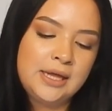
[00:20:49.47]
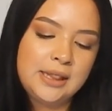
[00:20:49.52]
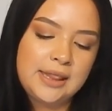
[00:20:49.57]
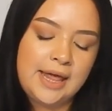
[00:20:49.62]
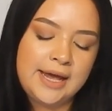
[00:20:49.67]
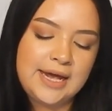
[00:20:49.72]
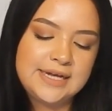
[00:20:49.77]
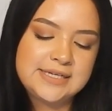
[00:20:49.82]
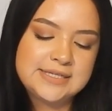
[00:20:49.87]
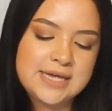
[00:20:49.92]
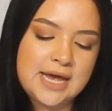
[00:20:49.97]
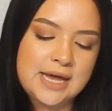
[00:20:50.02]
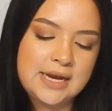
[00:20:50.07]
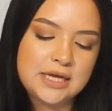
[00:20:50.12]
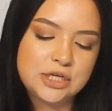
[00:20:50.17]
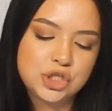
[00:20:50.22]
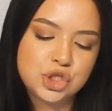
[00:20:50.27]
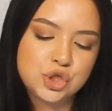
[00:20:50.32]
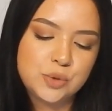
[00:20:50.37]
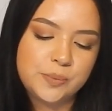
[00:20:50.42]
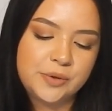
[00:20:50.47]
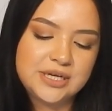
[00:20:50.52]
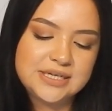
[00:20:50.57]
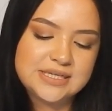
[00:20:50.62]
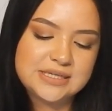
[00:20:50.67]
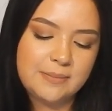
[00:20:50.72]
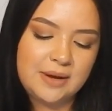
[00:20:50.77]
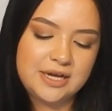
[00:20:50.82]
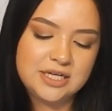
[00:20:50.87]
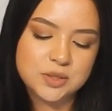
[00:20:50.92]
Like I said, it's super
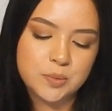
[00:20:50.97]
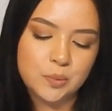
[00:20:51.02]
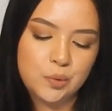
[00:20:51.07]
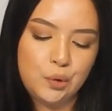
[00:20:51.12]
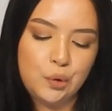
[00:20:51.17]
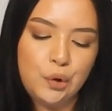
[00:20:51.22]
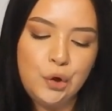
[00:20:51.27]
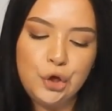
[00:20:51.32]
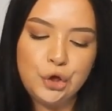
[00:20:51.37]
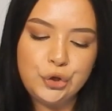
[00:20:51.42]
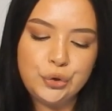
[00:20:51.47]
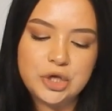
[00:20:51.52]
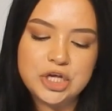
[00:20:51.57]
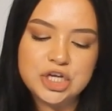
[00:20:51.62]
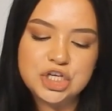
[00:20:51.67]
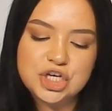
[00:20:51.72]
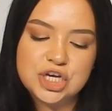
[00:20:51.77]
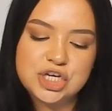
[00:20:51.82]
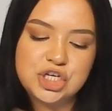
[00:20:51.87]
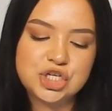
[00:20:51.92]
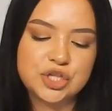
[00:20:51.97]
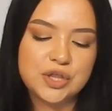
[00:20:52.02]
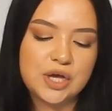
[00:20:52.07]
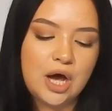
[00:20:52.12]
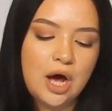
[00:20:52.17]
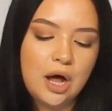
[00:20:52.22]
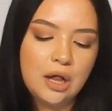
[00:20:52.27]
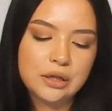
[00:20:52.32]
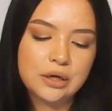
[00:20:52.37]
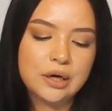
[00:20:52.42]
customizable. You can change the
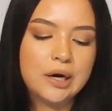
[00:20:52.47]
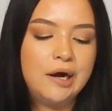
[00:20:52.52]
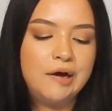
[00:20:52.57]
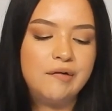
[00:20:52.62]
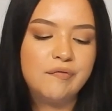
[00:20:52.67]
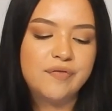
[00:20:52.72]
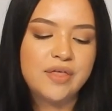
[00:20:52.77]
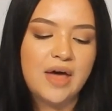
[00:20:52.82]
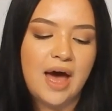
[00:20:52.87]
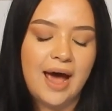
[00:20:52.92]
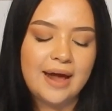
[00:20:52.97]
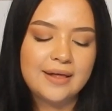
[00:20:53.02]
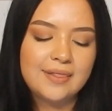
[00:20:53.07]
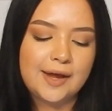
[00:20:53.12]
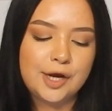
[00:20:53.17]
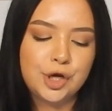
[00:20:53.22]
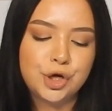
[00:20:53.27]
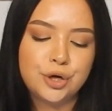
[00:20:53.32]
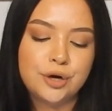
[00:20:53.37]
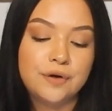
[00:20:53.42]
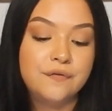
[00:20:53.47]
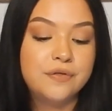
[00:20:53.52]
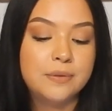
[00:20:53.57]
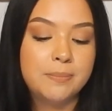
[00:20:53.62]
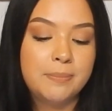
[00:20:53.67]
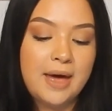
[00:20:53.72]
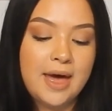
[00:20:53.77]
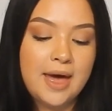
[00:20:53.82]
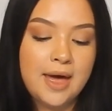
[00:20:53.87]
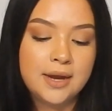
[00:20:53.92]
color of the highlighter of
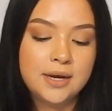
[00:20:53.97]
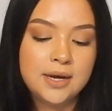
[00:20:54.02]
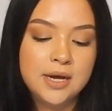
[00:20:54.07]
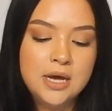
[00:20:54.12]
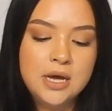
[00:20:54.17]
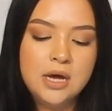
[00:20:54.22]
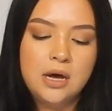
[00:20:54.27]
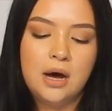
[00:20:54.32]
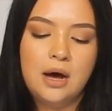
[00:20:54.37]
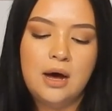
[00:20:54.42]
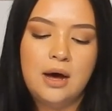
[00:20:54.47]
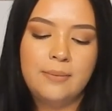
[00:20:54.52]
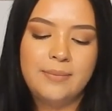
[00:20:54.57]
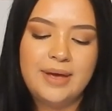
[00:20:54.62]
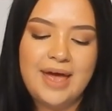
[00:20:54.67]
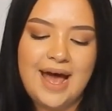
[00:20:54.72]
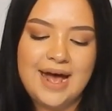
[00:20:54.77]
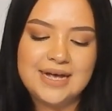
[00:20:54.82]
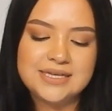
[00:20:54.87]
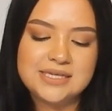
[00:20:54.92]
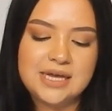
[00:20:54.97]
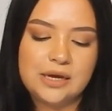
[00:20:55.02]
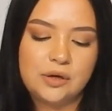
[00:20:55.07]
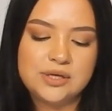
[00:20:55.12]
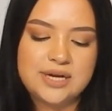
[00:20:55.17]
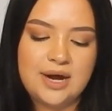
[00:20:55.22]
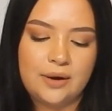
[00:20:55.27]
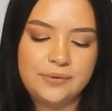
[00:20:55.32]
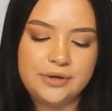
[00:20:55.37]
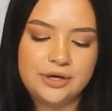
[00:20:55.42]
the pen. It has
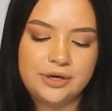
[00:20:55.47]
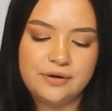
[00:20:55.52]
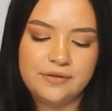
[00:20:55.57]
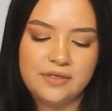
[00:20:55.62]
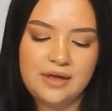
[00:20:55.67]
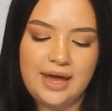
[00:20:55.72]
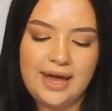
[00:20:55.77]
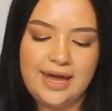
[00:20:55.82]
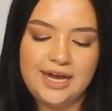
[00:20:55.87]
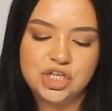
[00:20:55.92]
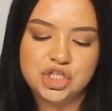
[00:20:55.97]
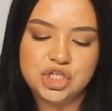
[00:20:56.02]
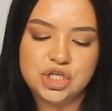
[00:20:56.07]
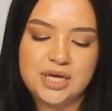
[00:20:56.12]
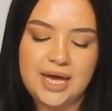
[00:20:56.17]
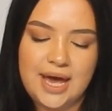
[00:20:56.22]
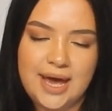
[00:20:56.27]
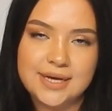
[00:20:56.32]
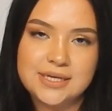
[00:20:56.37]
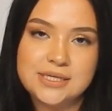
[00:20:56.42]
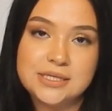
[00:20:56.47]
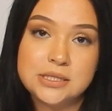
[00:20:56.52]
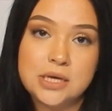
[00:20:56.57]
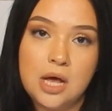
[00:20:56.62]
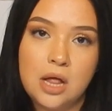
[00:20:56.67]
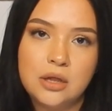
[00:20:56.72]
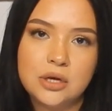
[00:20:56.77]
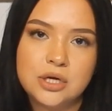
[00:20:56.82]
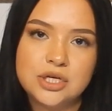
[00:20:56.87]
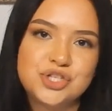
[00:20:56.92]
like down here the HEX
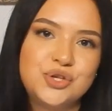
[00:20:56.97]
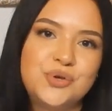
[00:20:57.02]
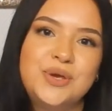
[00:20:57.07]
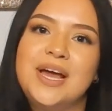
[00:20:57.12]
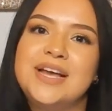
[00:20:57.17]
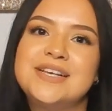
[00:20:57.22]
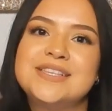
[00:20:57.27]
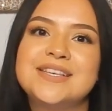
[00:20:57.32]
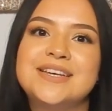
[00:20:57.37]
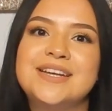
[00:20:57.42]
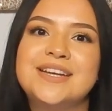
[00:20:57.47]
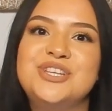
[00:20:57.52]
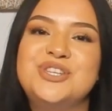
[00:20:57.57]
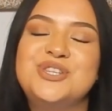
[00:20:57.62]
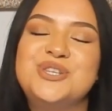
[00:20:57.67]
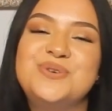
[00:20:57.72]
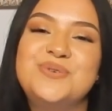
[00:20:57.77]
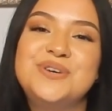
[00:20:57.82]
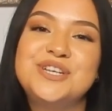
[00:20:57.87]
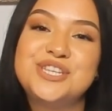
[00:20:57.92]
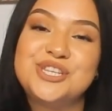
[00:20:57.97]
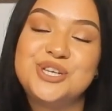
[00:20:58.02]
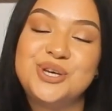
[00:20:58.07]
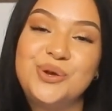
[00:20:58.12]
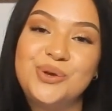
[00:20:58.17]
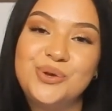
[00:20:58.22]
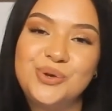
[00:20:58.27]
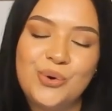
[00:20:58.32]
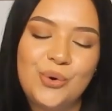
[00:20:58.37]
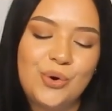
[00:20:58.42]
color, so you guys could do it to
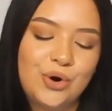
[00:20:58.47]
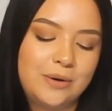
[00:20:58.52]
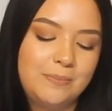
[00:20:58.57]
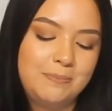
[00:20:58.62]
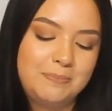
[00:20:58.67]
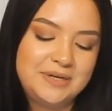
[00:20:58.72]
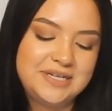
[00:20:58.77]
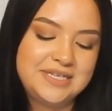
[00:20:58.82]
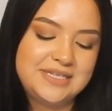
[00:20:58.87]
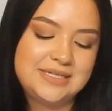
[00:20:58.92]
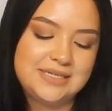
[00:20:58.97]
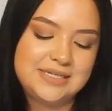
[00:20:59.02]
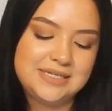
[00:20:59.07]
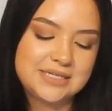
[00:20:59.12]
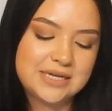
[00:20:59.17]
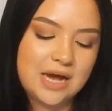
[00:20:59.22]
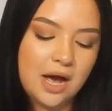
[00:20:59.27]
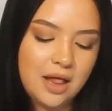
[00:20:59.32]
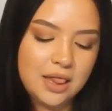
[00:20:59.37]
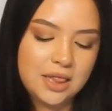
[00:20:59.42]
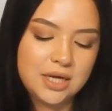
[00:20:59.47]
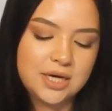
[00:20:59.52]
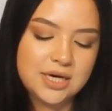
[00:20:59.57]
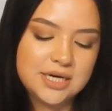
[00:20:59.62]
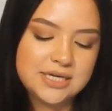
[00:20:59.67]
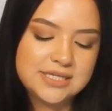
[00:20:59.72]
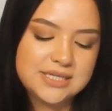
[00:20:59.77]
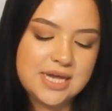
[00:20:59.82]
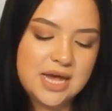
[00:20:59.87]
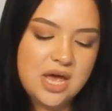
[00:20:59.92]
your business
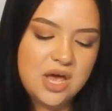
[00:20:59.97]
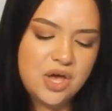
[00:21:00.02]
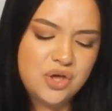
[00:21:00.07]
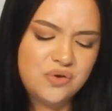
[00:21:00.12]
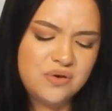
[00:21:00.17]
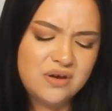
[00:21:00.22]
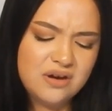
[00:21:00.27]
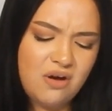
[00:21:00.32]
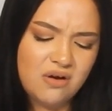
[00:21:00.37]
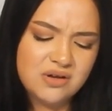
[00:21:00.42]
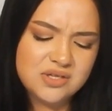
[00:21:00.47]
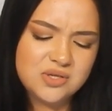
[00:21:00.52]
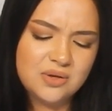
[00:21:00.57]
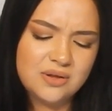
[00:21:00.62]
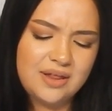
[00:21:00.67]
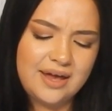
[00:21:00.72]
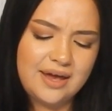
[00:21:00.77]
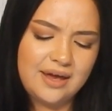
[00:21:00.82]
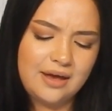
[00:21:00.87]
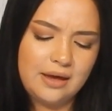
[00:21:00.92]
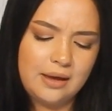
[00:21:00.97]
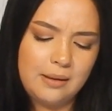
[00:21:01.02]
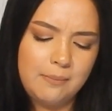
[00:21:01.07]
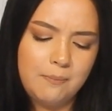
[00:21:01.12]
colors. You can also like